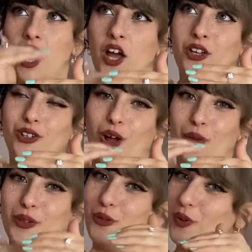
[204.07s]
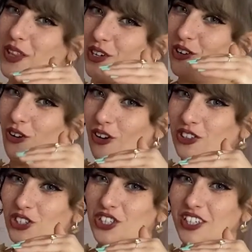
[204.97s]
lower than where the
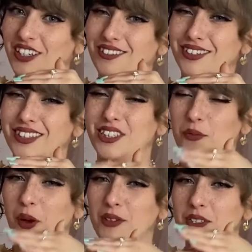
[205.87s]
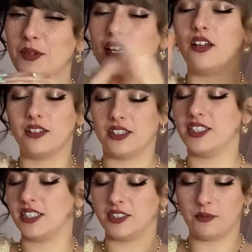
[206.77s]
crotch is supposed to be. This
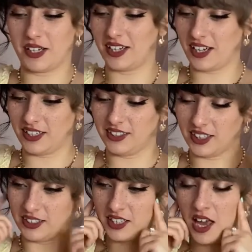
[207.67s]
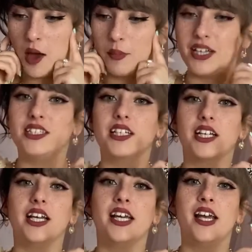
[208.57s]
isn't making any sense.
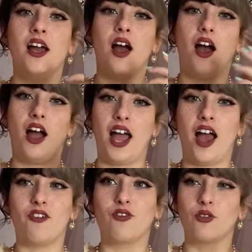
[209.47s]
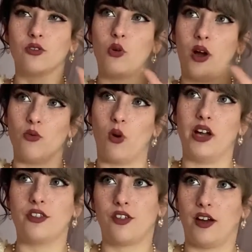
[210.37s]
Basically, I have quite wide
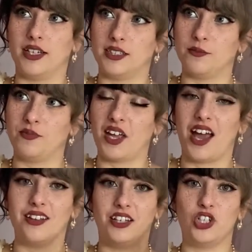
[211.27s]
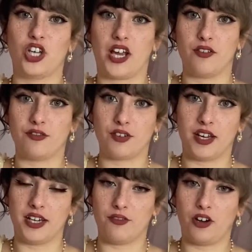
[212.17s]
thighs and they chafe,
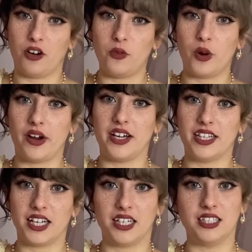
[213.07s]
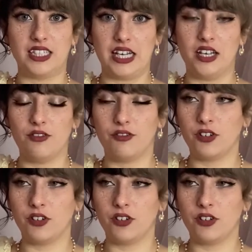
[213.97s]
and if I don't wear anything underneath,